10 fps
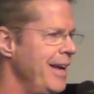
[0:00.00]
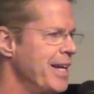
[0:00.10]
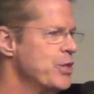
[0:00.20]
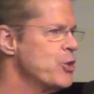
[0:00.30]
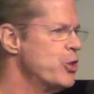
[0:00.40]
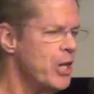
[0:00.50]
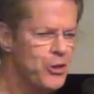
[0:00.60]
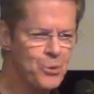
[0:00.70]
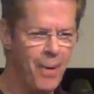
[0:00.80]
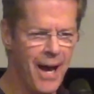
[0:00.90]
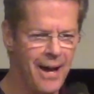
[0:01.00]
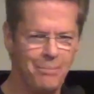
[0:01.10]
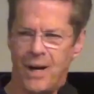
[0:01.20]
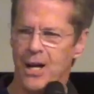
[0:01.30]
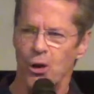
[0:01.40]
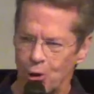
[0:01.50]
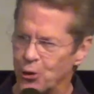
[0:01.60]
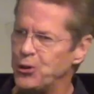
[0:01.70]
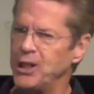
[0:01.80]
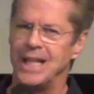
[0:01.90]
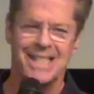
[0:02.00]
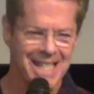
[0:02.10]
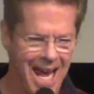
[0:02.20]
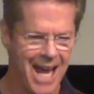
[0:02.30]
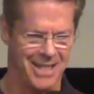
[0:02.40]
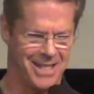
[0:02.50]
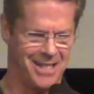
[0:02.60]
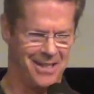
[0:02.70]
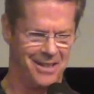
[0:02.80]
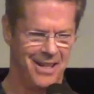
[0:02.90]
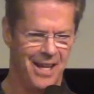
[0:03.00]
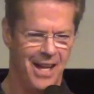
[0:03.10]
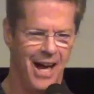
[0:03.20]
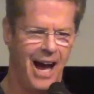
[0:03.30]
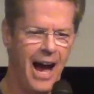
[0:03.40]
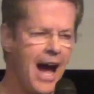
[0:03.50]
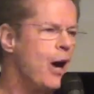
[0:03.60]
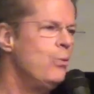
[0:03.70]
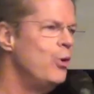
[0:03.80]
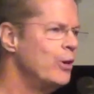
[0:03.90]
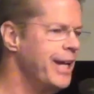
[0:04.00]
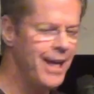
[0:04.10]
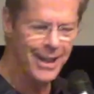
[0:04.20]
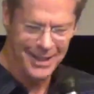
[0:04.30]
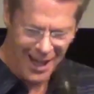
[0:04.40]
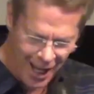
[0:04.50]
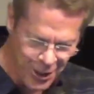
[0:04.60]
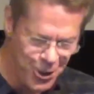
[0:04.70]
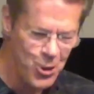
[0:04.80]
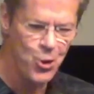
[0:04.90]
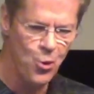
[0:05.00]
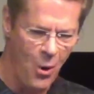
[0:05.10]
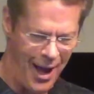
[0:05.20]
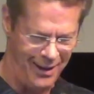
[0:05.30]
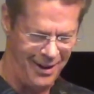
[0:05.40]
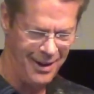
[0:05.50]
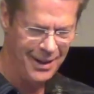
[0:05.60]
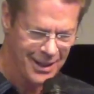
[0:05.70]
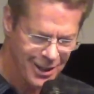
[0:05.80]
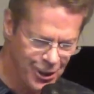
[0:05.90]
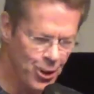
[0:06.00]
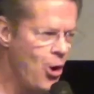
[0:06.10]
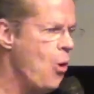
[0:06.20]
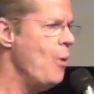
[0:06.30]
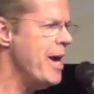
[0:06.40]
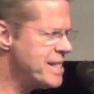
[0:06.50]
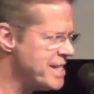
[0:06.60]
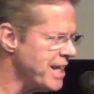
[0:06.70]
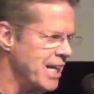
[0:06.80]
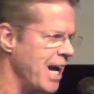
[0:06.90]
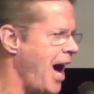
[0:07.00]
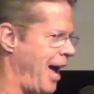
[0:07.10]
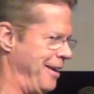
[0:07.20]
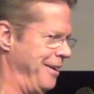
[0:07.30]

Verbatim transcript: It's just my, my earthly tent. I, I will get a new one. Glory to God.